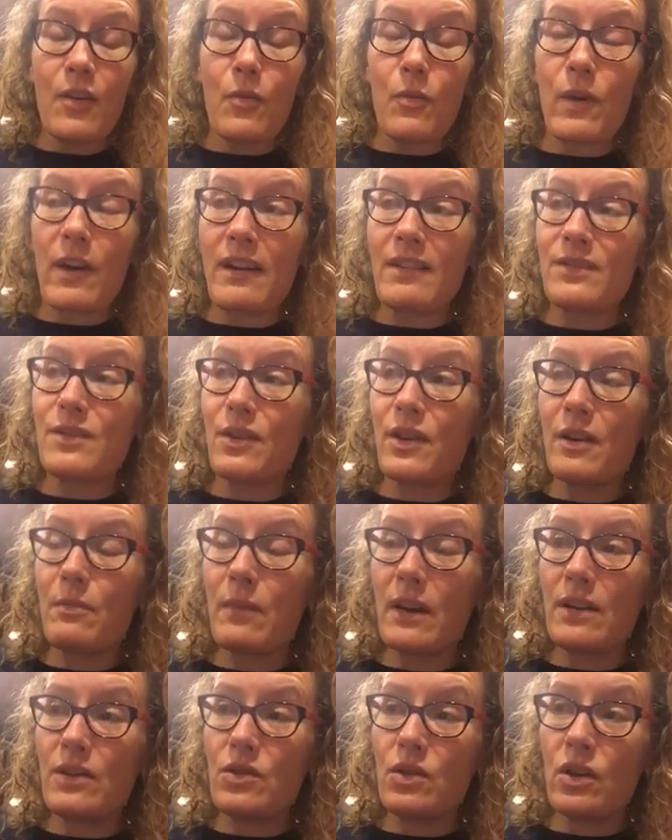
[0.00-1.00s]
When I started
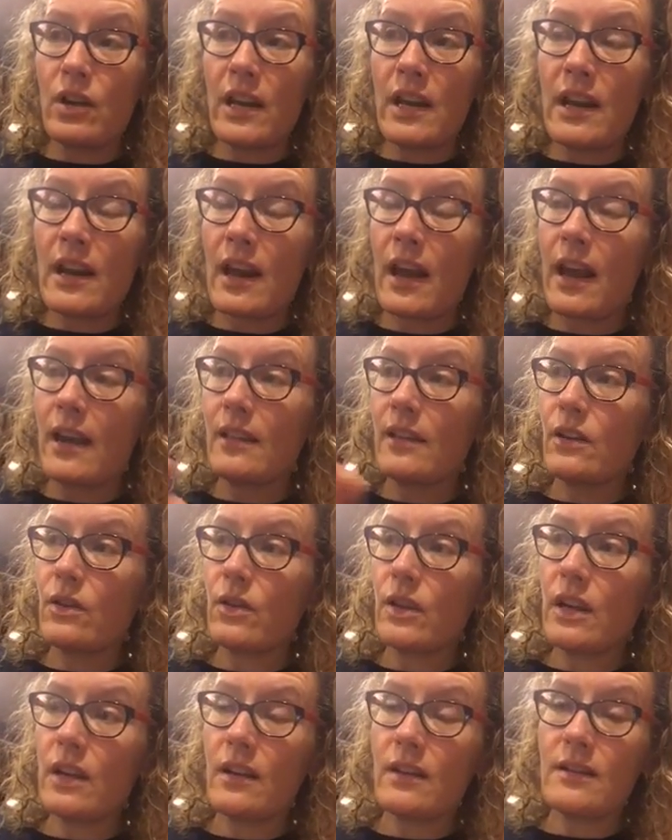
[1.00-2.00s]
my journey and I had
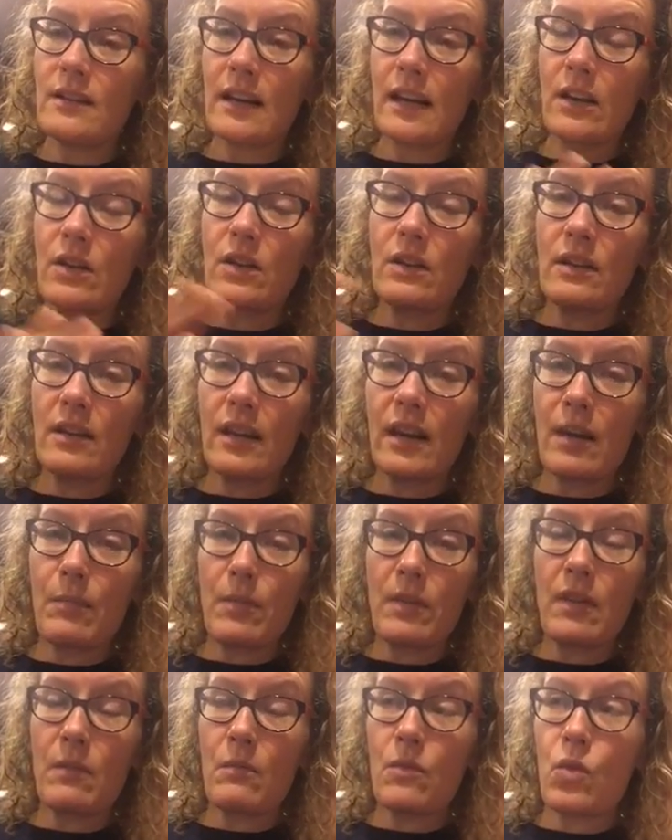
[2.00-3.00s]
little kids and I couldn't get
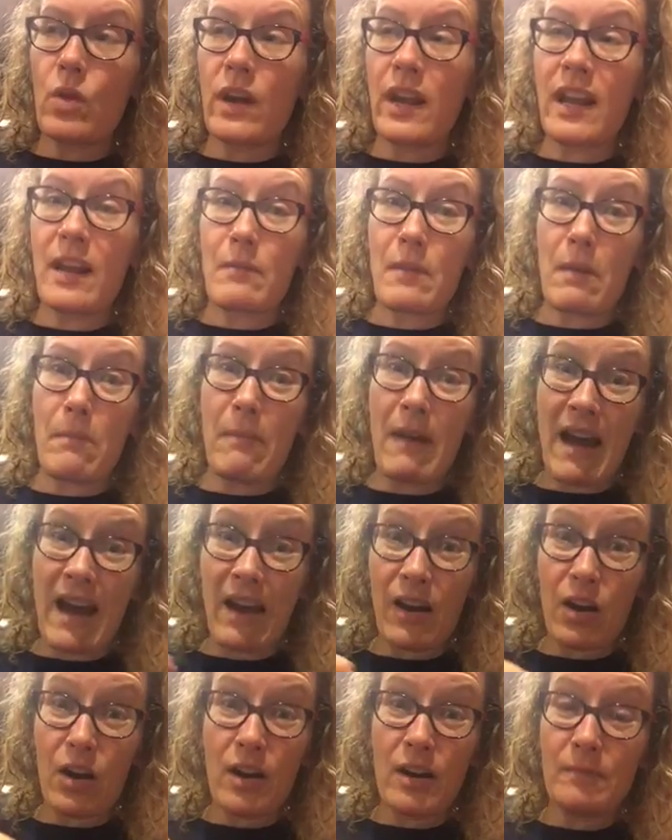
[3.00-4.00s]
up in the morning and my
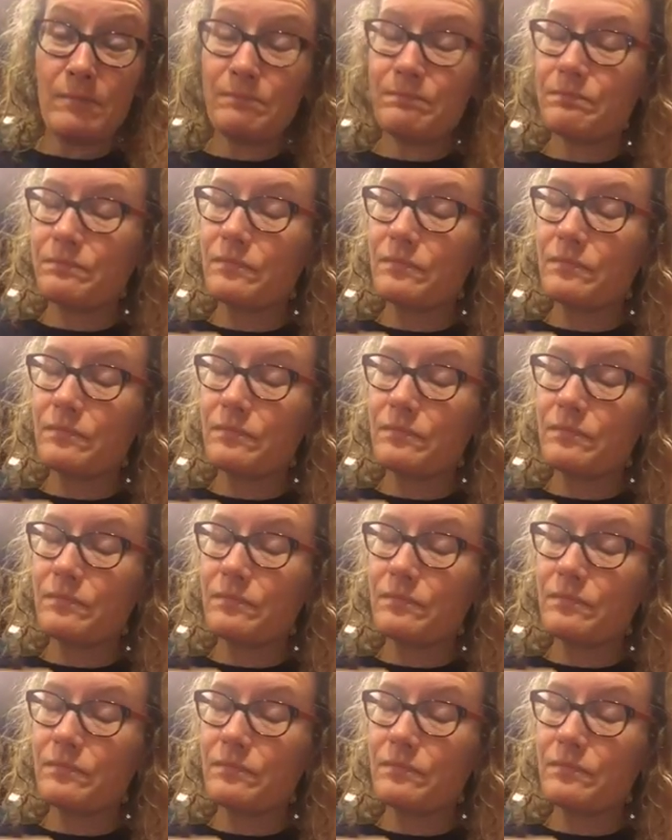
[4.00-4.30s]
back hurt,